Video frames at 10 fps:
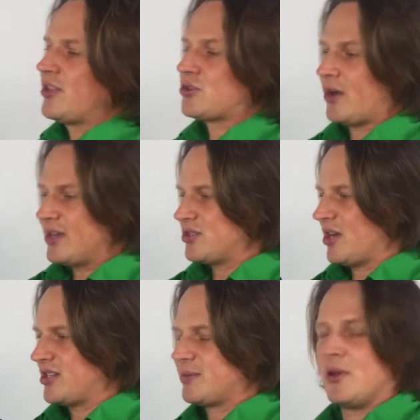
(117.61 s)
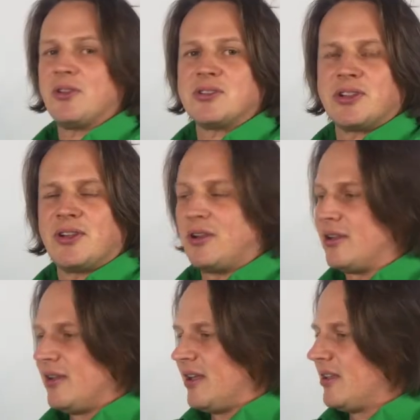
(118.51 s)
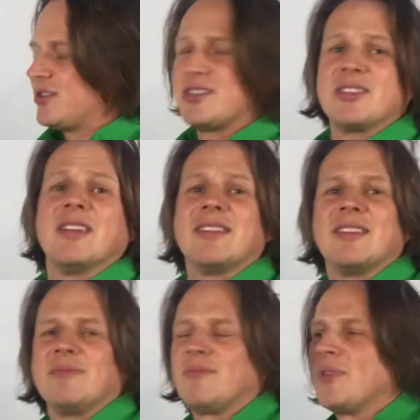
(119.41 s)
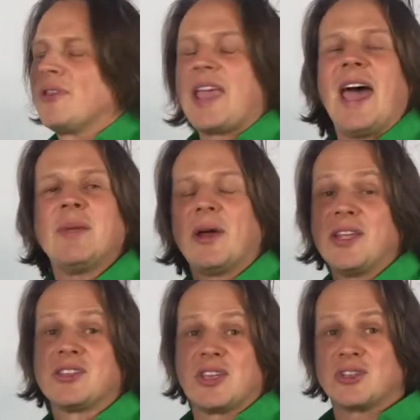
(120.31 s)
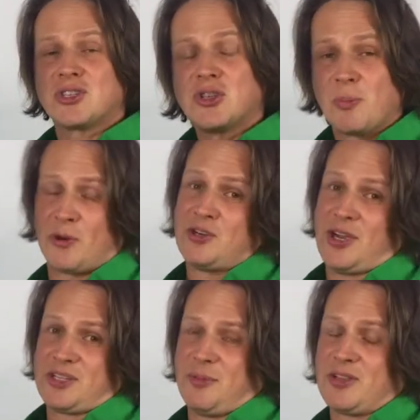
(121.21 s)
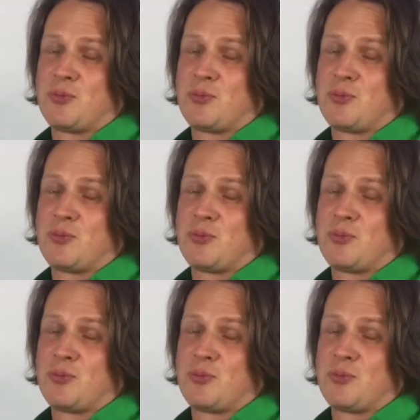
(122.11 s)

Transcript: The tray is adjustable. There's a little, this is, the Caddie Buddy is super adjustable.